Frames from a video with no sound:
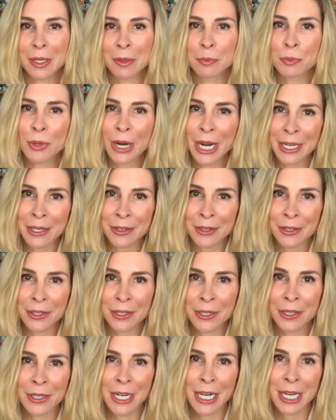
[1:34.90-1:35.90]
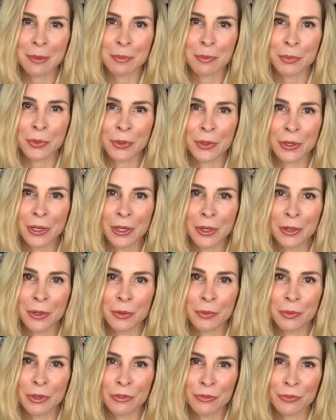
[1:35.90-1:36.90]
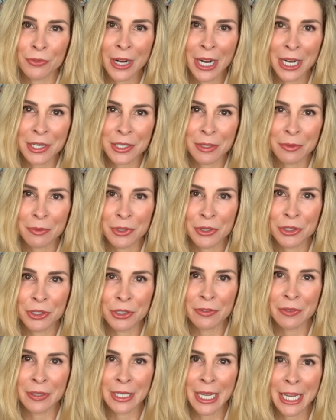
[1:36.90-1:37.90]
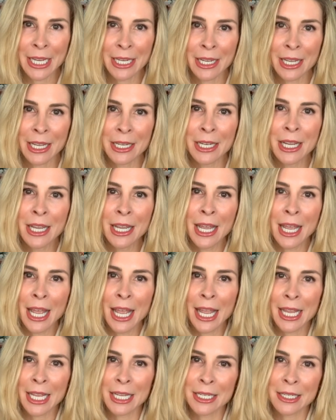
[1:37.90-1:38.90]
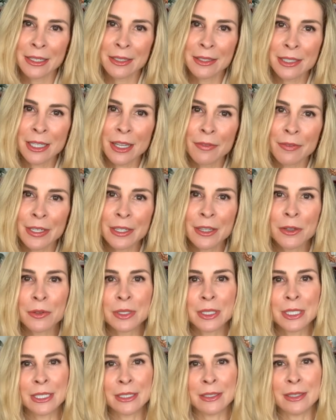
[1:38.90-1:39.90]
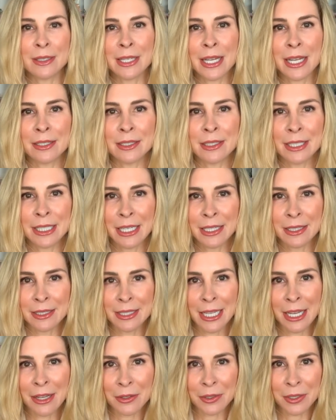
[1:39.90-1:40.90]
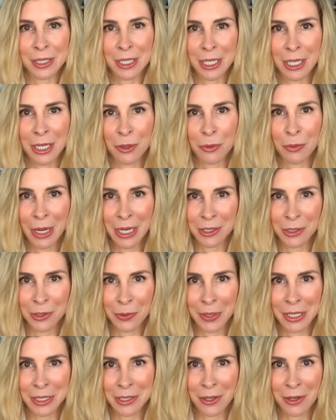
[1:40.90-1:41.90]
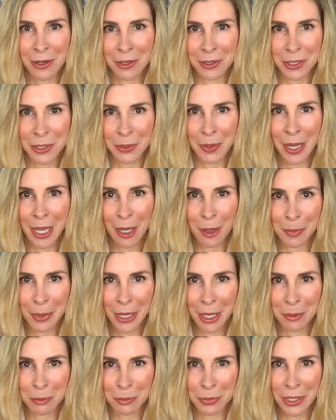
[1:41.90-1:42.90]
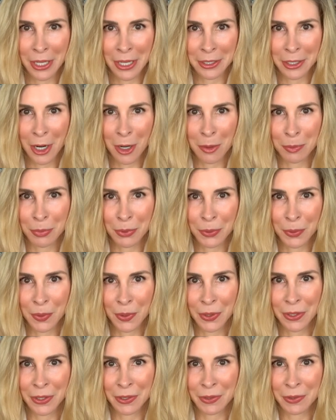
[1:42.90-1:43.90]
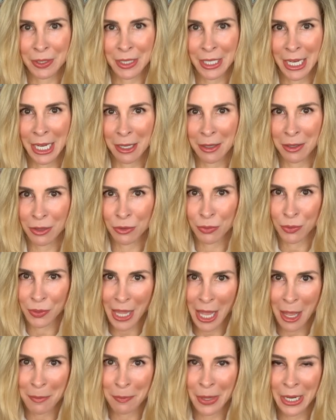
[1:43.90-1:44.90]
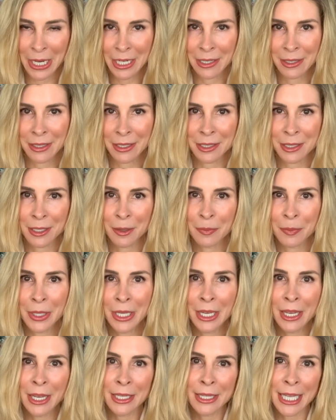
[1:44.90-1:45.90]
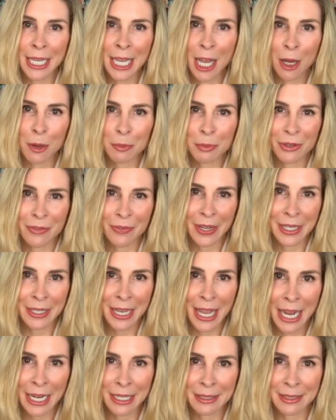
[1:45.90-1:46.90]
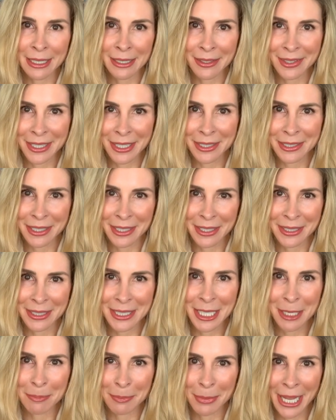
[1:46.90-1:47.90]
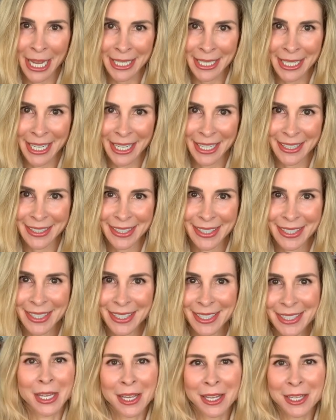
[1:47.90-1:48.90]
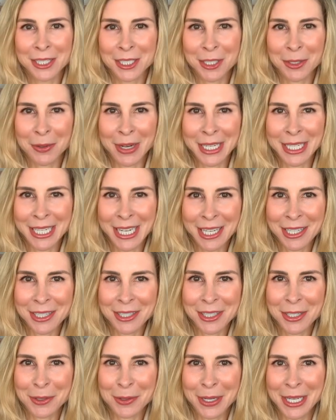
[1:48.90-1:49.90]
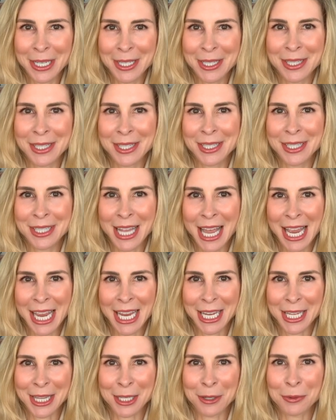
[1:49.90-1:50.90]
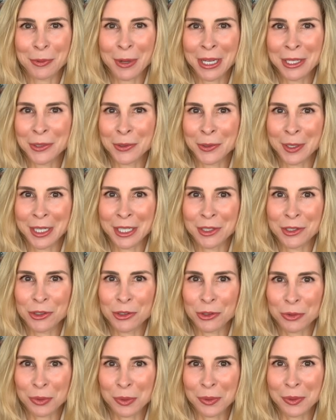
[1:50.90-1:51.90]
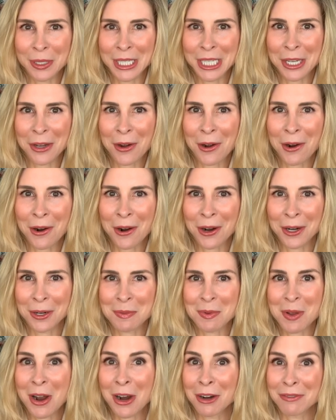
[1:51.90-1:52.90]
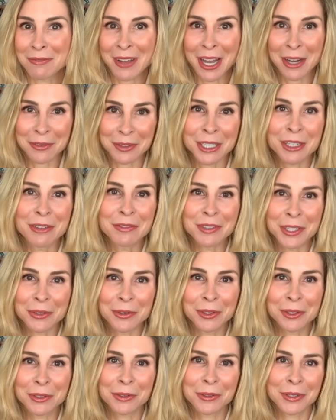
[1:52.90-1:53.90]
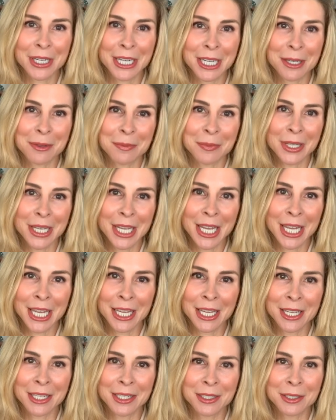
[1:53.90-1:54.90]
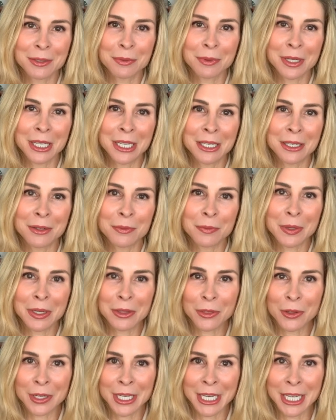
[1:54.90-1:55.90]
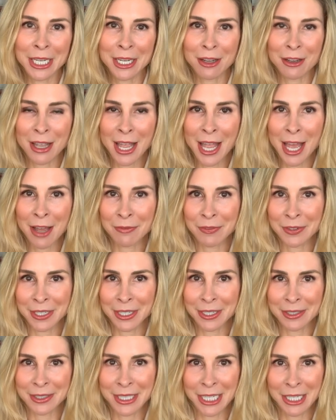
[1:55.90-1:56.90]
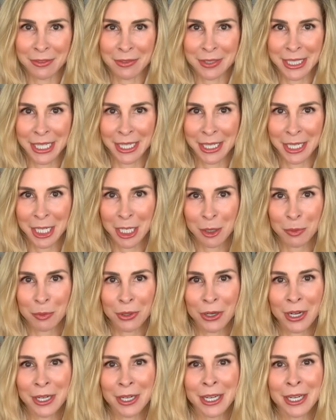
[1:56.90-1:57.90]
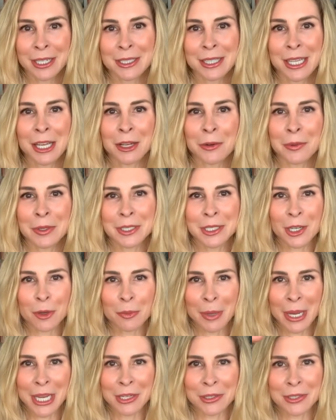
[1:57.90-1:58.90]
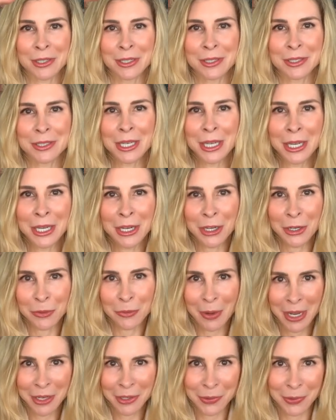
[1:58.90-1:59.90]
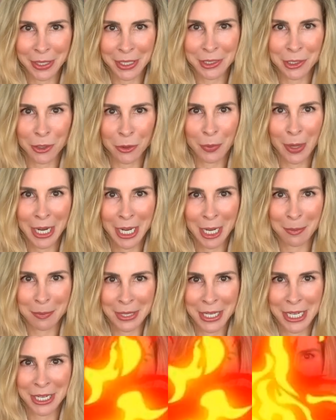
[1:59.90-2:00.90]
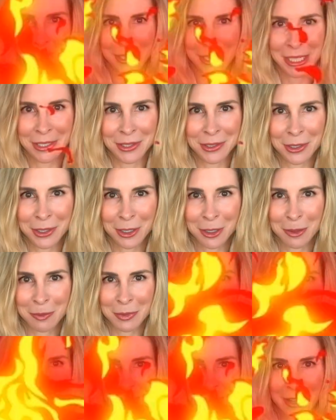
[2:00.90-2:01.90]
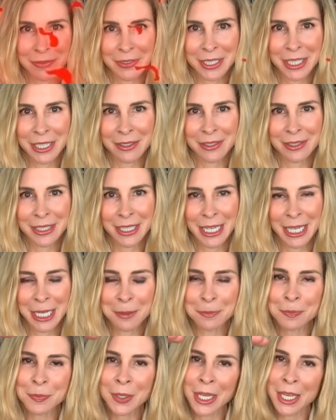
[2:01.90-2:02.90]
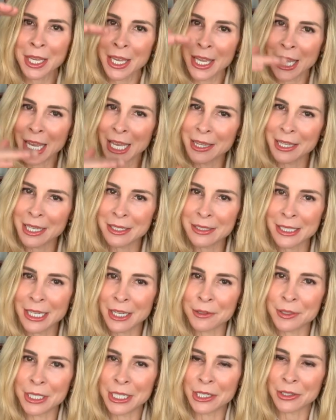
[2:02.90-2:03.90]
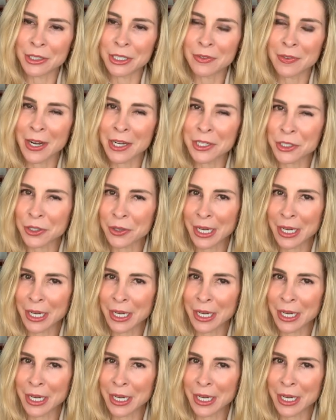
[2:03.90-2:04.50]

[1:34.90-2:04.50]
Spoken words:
brighter and more refreshed and rejuvenated. And in sloughing those dead skin cells, the retinoids also help unplug our pores, and through that mechanism, they help prevent acne lesions and blackheads. So I guess you could say that retinoids truly are our fountain of youth cream. And when we look at efficacy of skincare products, I always tell patients retinoids are way up here in terms of efficacy. And then down here, you've got your